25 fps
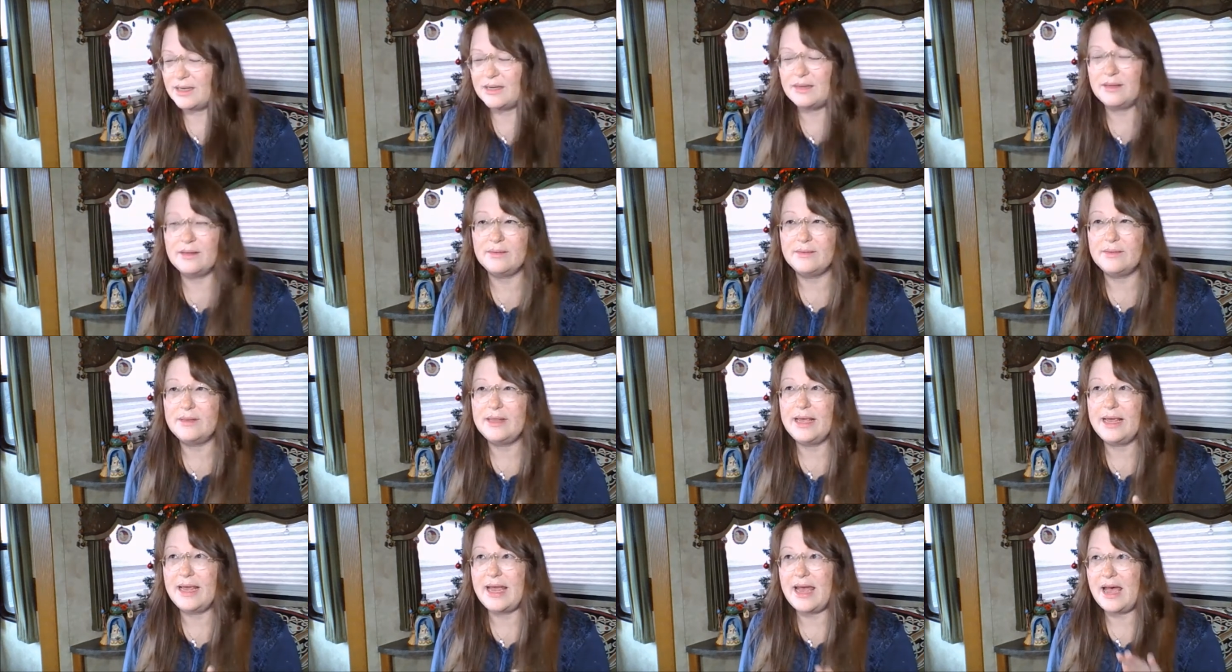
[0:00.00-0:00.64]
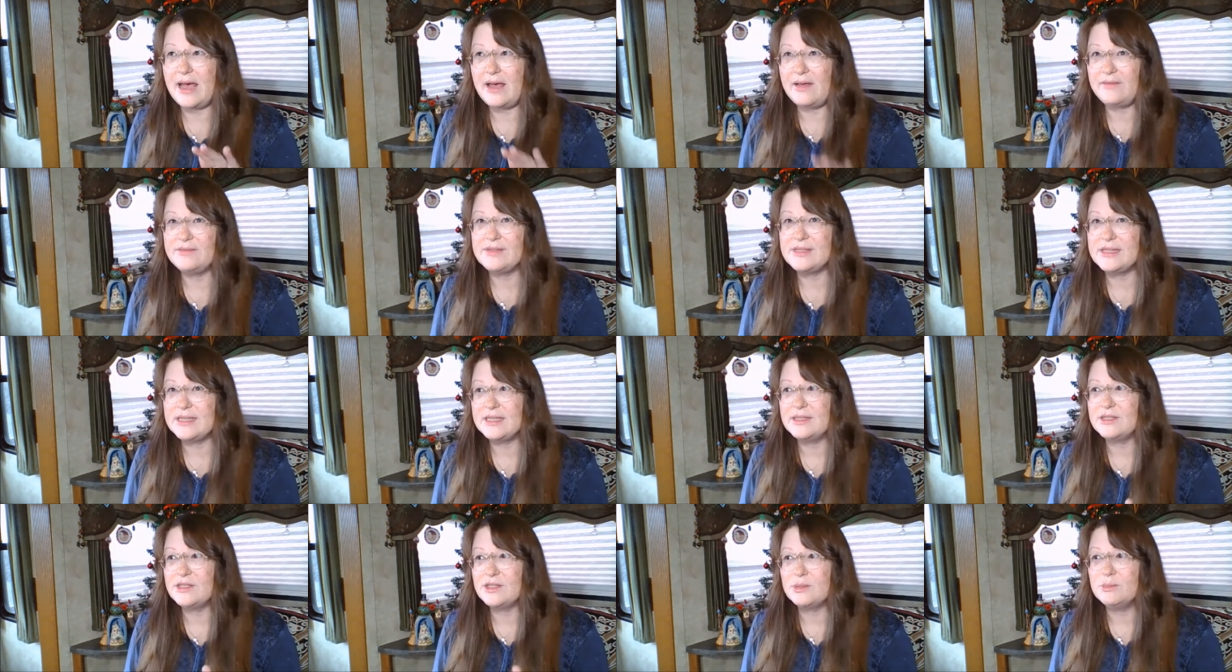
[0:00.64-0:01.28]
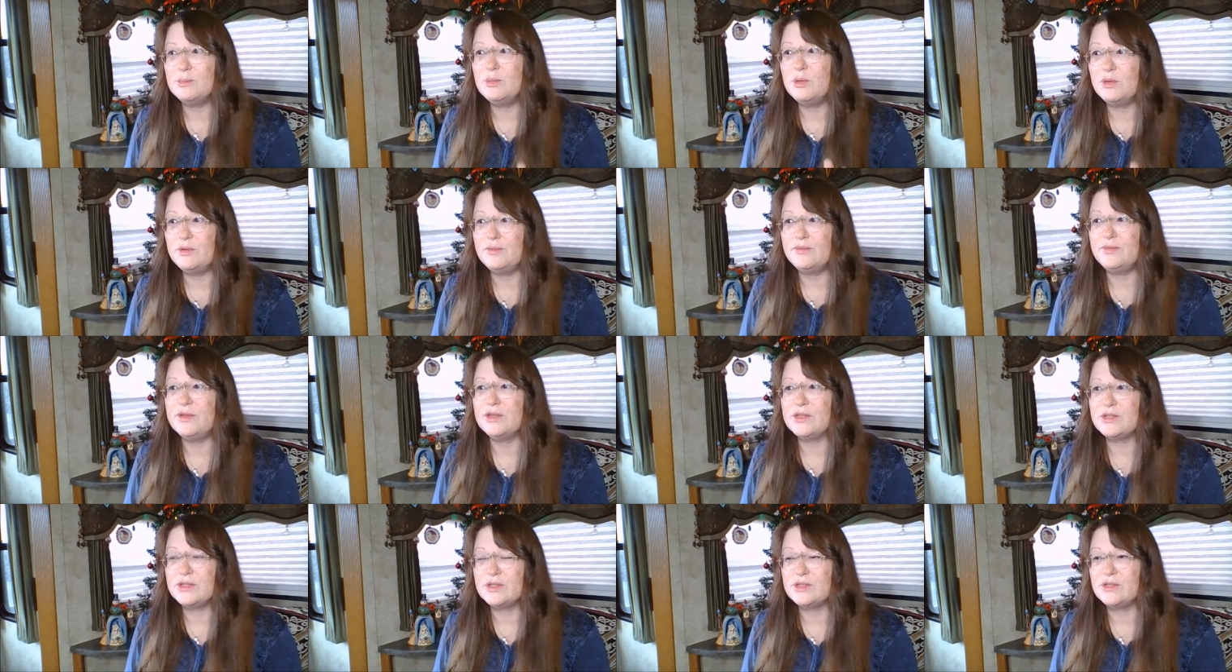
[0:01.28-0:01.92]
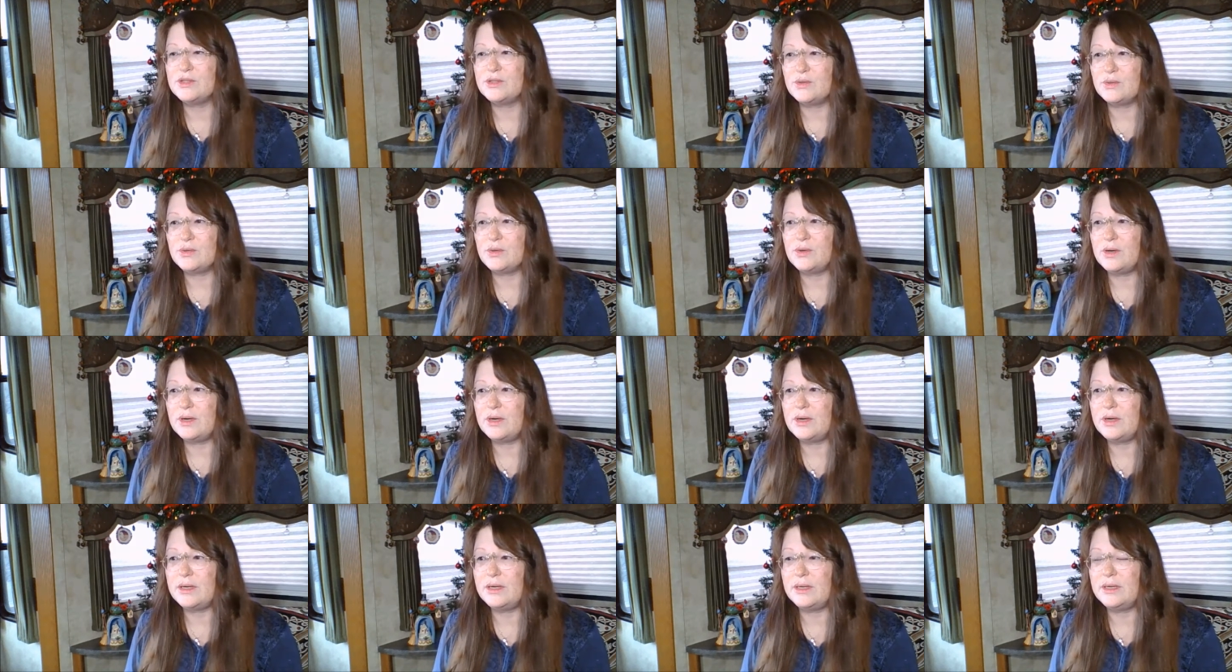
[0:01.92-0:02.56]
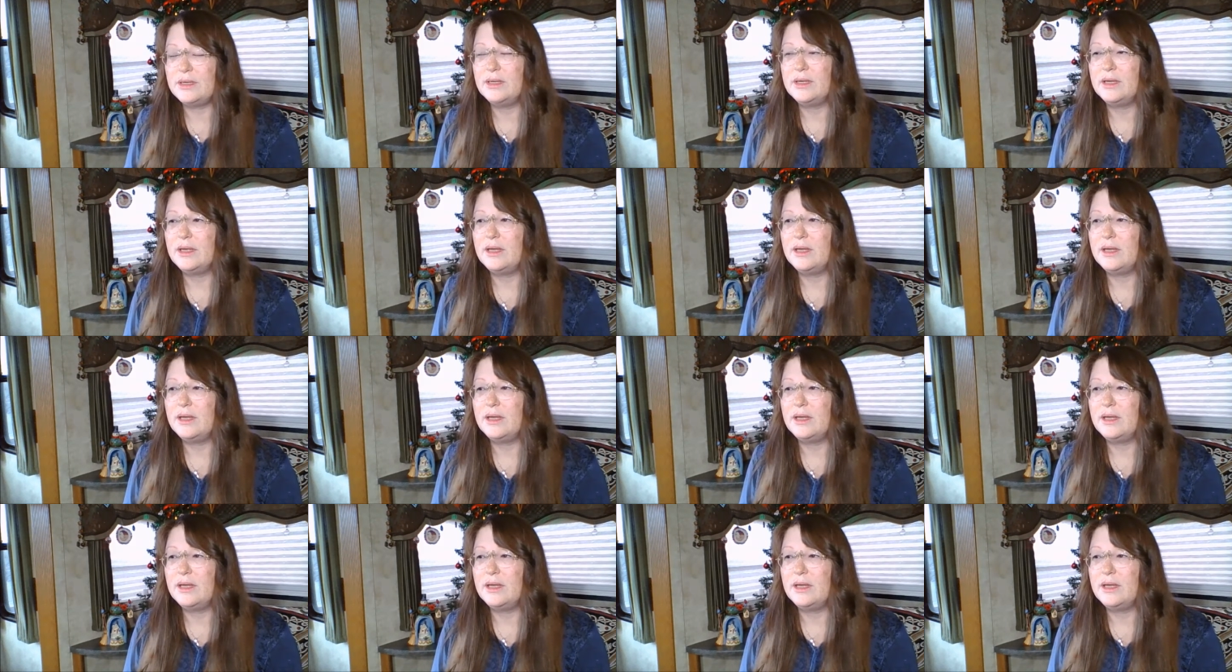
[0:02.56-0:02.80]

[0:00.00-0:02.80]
They have since moved the store,